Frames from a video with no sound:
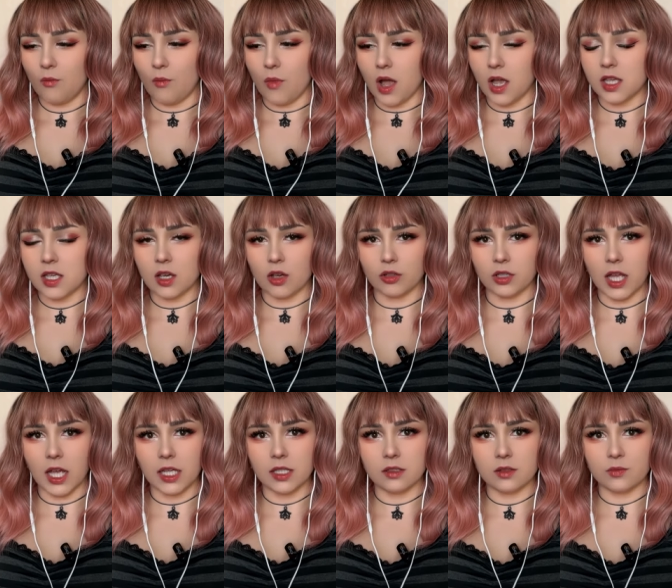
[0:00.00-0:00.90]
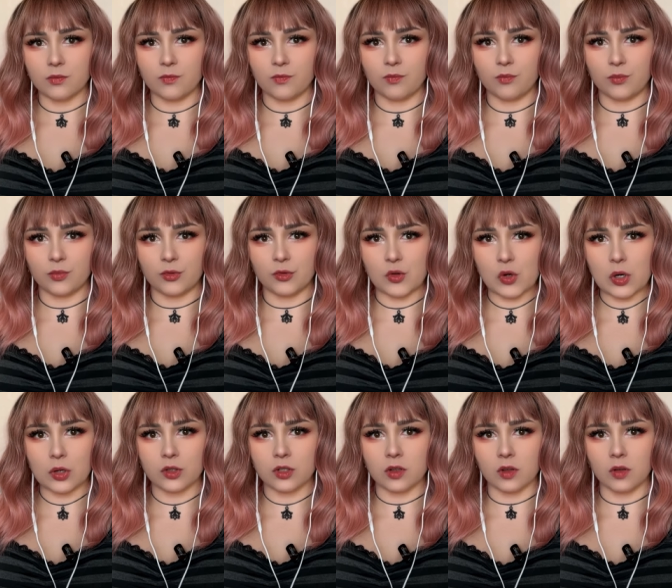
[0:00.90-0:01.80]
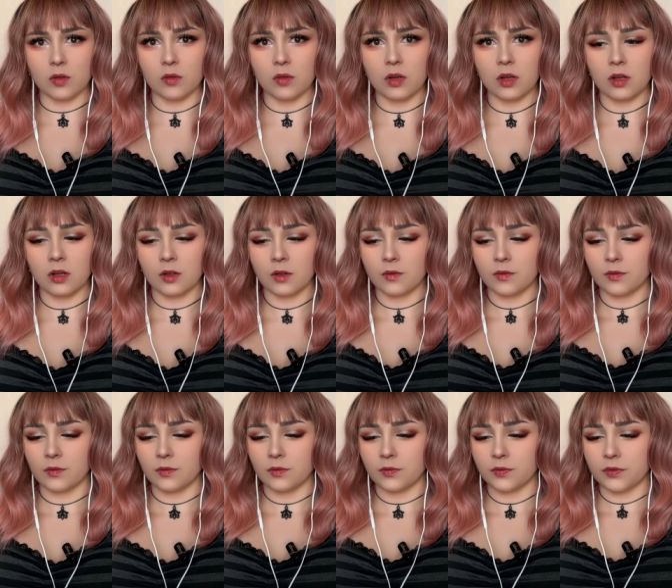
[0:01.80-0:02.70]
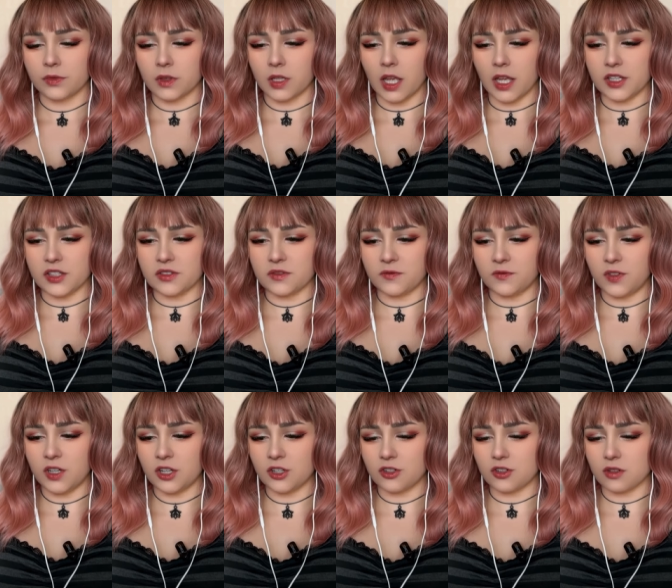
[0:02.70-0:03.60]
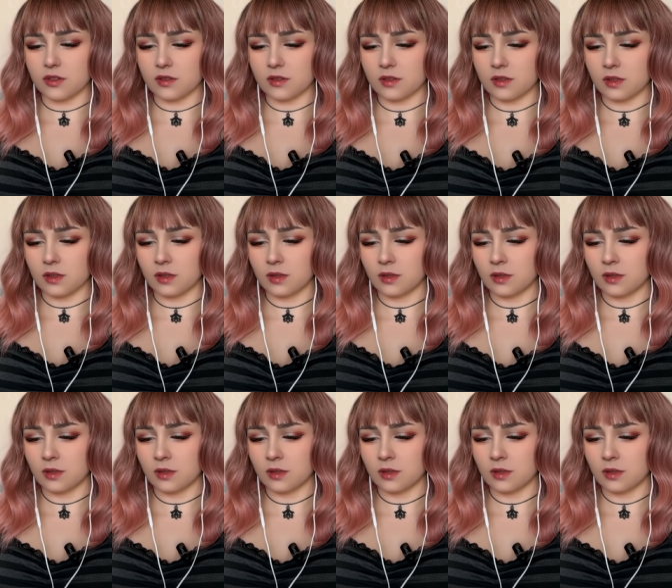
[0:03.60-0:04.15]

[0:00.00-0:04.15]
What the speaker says: My god, that is brutal. That is vicious.